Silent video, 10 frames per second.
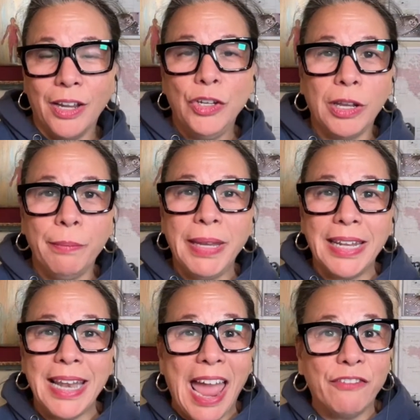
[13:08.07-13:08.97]
You can be
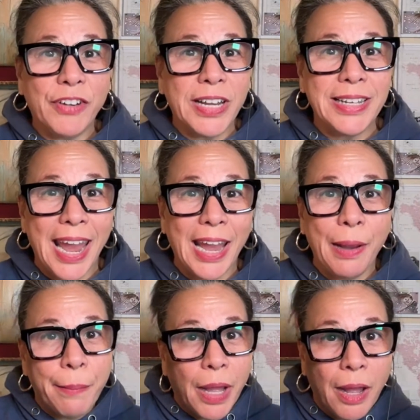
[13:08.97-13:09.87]
an
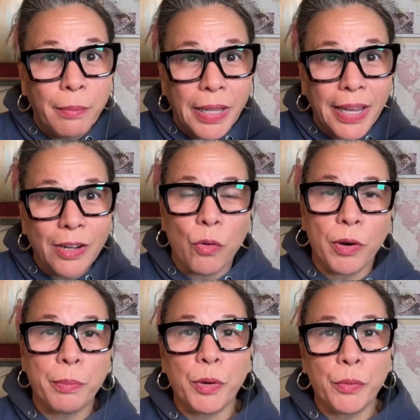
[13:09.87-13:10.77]
everyday public
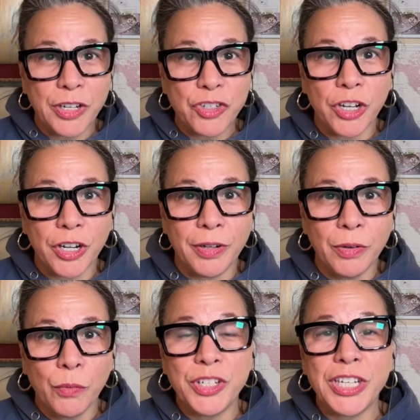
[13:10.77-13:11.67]
or parishioner,
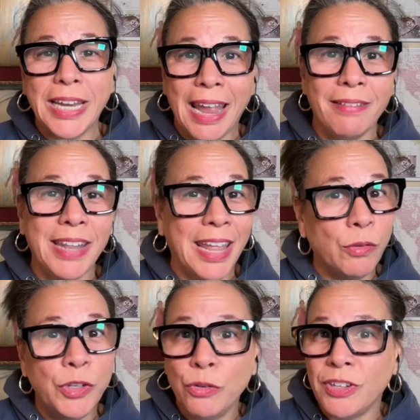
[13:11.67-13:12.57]
which again, they
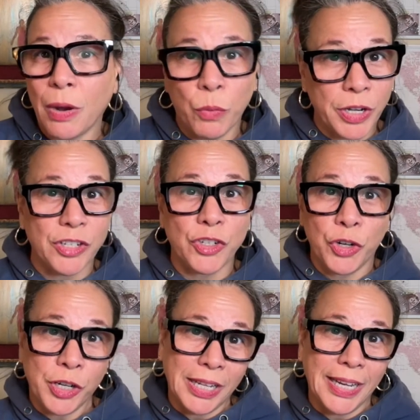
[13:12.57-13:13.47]
don't use that word
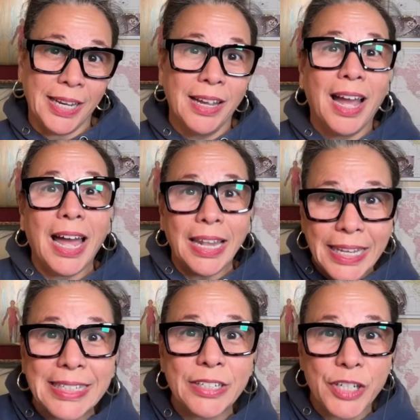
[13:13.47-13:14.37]
internally
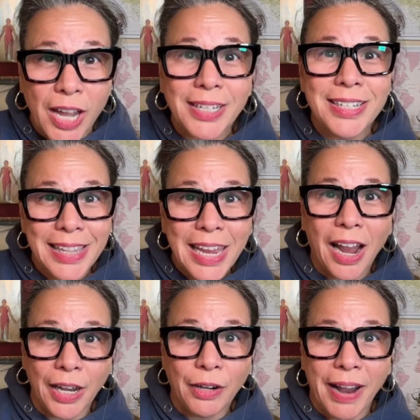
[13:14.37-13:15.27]
unless they're talking to the
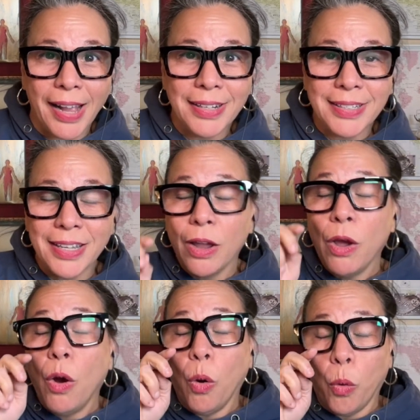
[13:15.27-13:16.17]
IRS,
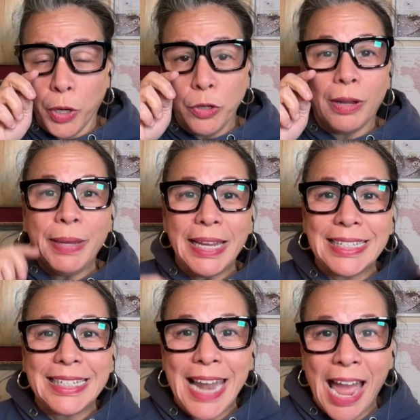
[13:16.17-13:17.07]
or you can be a
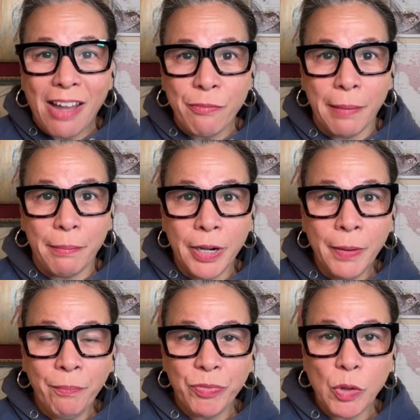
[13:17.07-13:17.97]
staff
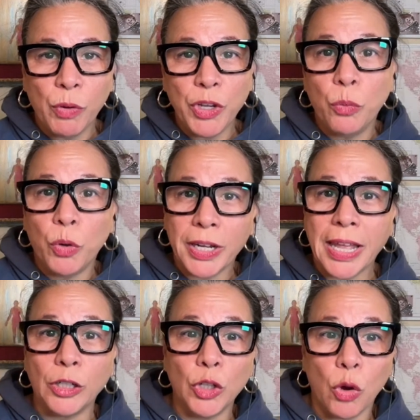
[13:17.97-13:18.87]
member where you work
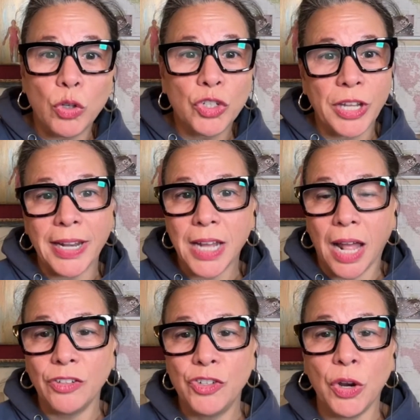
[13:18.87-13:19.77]
at a local
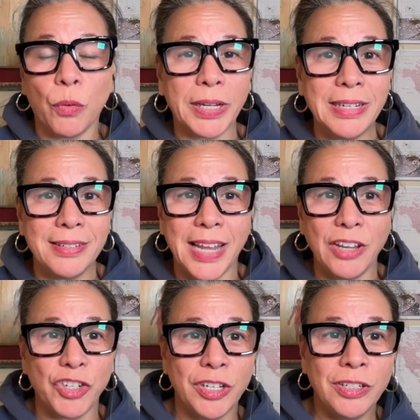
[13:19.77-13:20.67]
Scientology
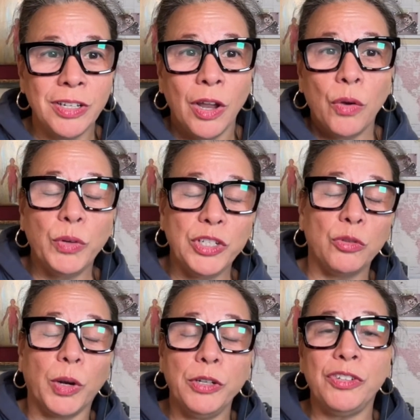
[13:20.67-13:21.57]
organization, which
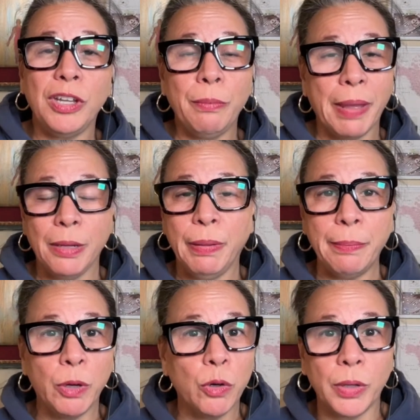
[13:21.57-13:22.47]
is where you see many
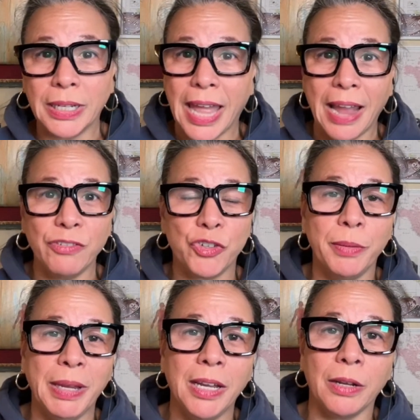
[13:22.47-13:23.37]
people who are live
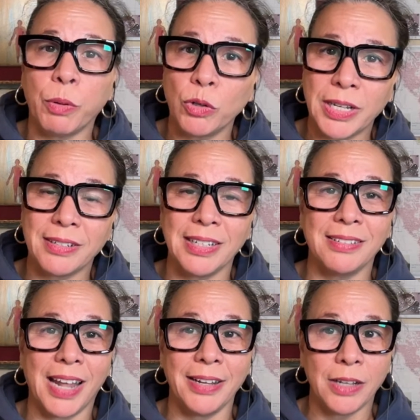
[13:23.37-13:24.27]
streaming and protesting
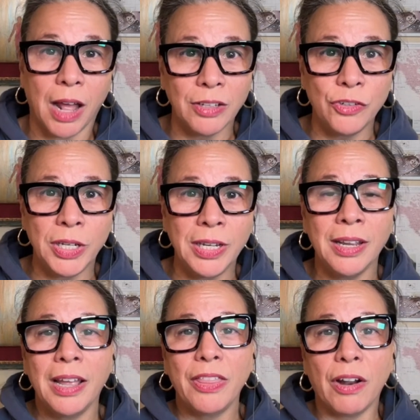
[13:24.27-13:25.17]
Scientology.
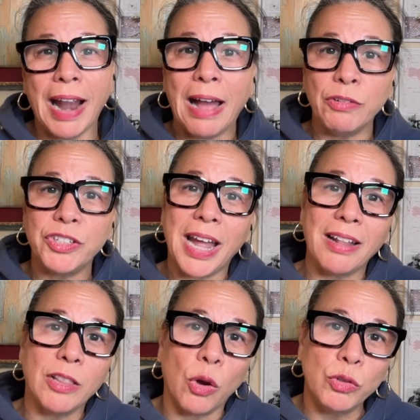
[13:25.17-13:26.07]
They're
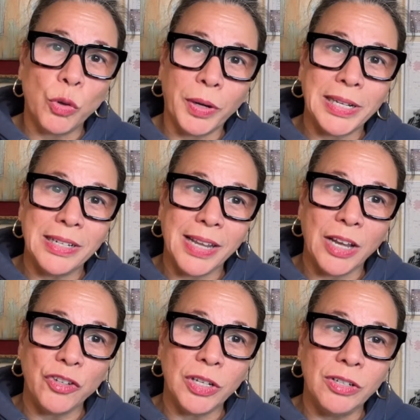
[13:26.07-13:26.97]
outside those
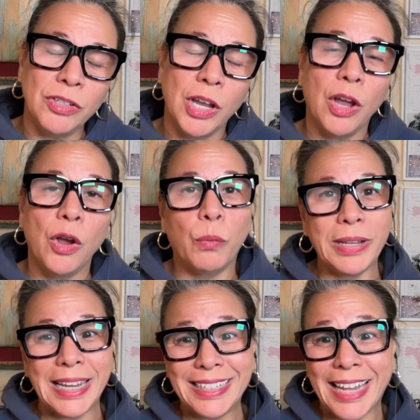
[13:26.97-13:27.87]
organizations
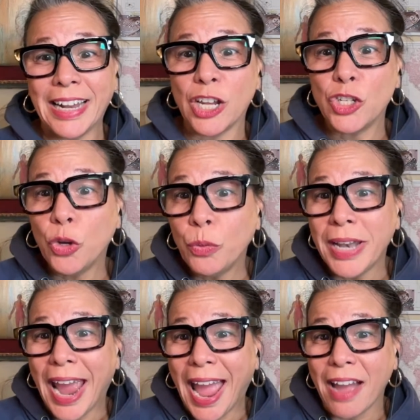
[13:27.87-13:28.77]
where they sign a
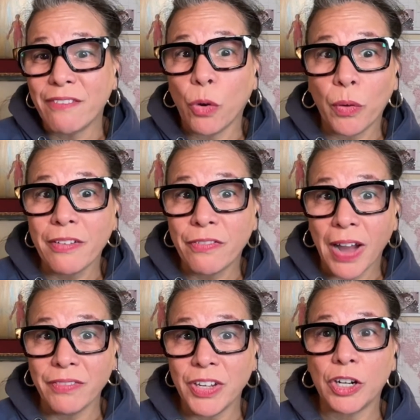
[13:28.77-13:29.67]
2.5 or a
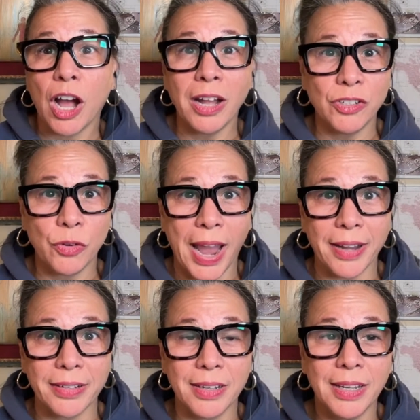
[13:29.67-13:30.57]
5-year
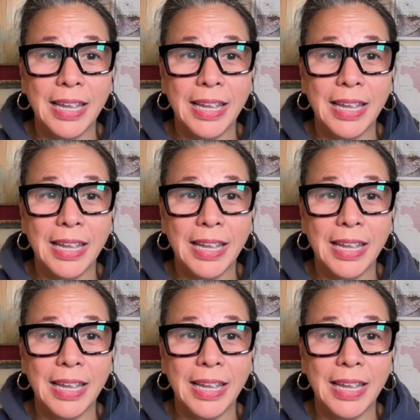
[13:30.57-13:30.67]
contract.